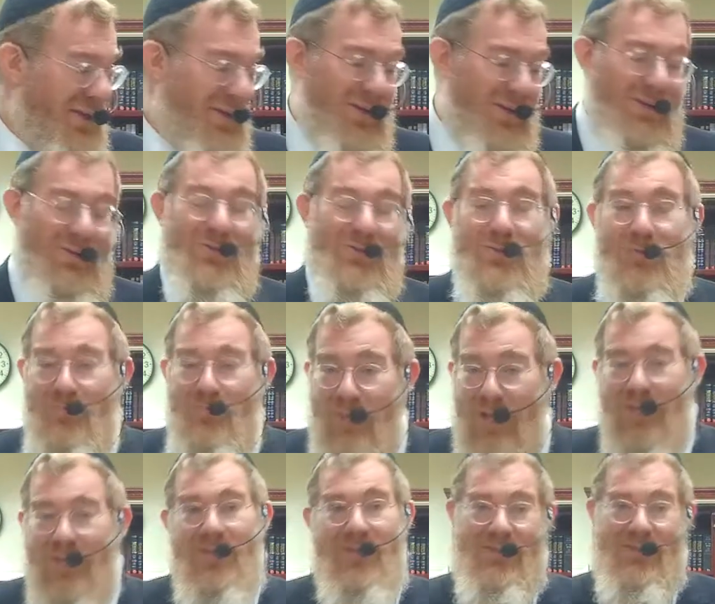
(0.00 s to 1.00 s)
a
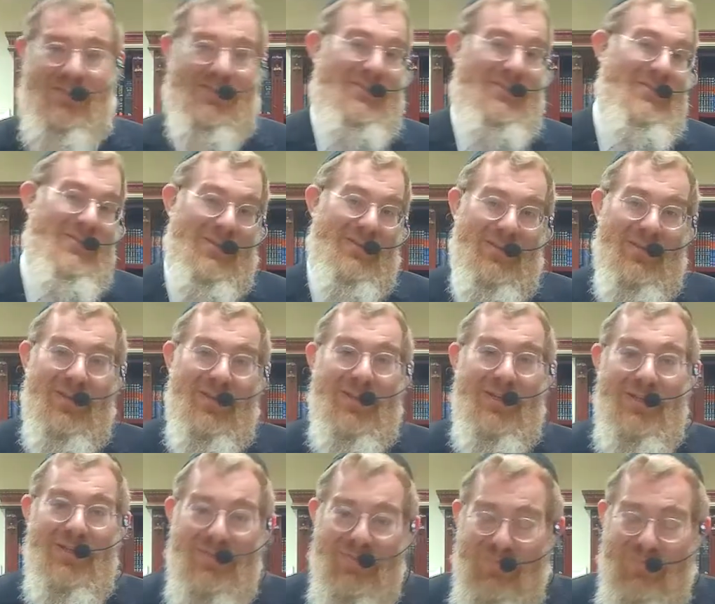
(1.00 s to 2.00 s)
tremendous
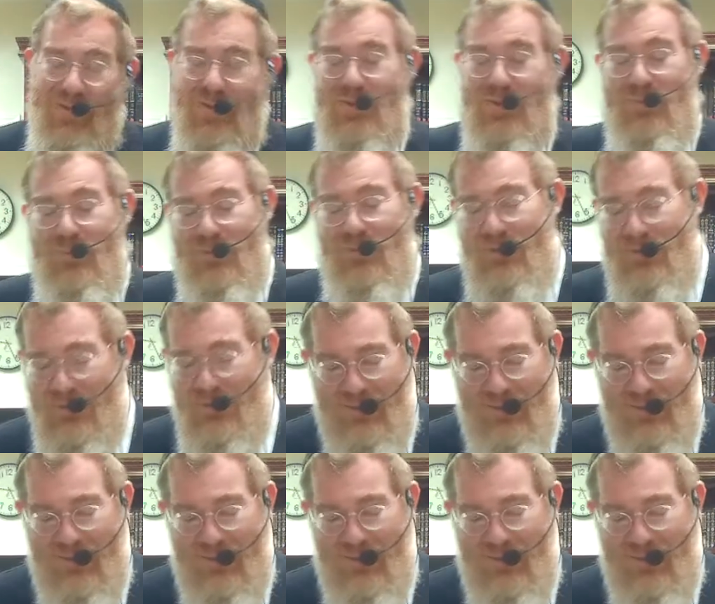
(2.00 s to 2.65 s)
individual,